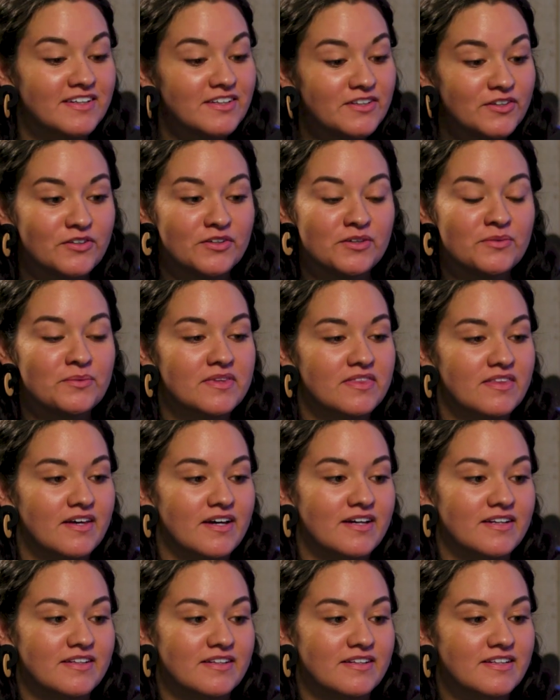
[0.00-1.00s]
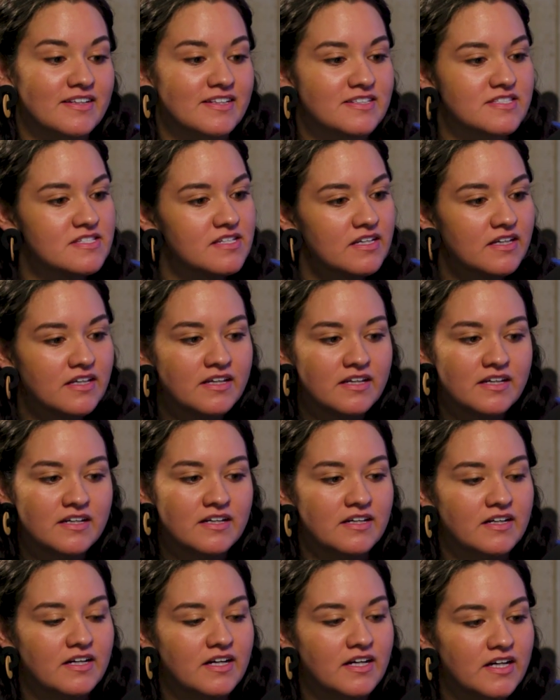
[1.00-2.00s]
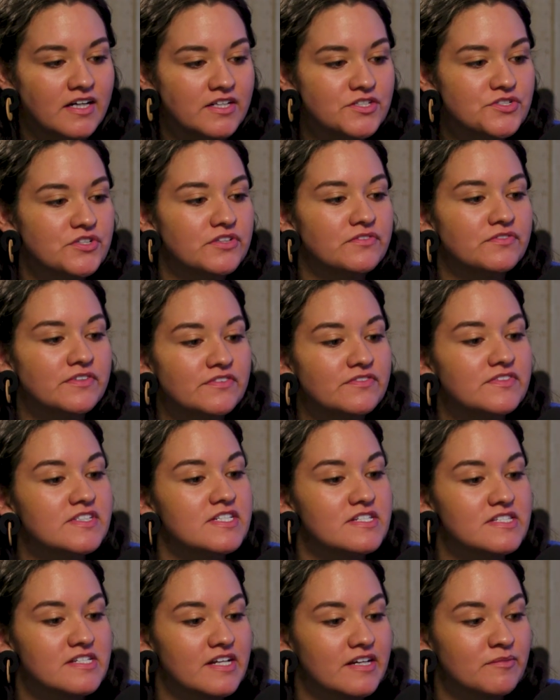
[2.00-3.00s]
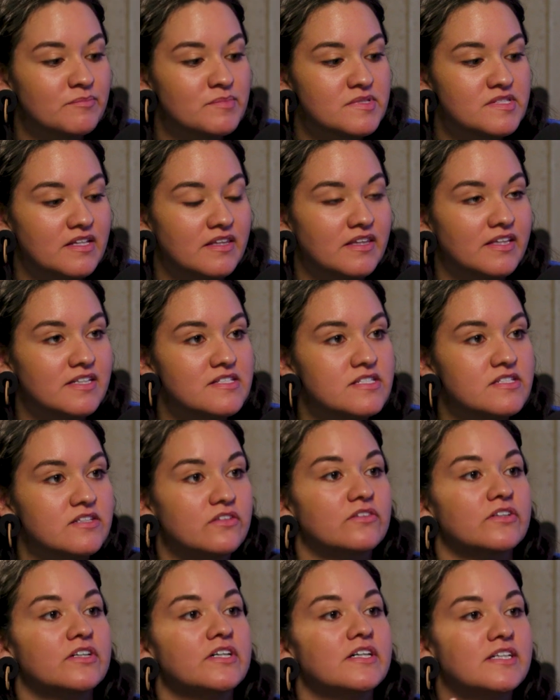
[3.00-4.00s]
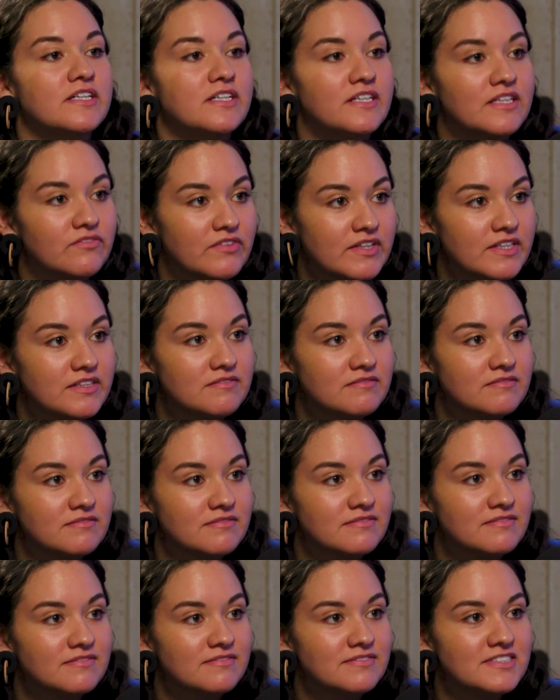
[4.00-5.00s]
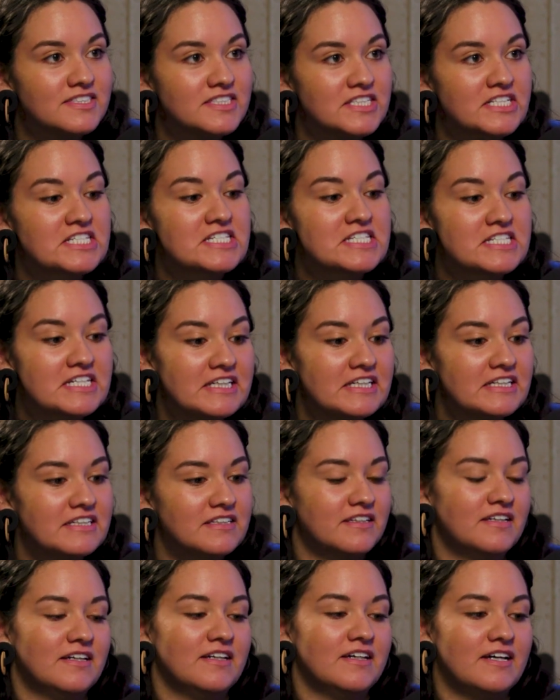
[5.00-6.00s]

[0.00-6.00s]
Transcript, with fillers: I agree with that. And that's 150 steps and they still couldn't even succeed.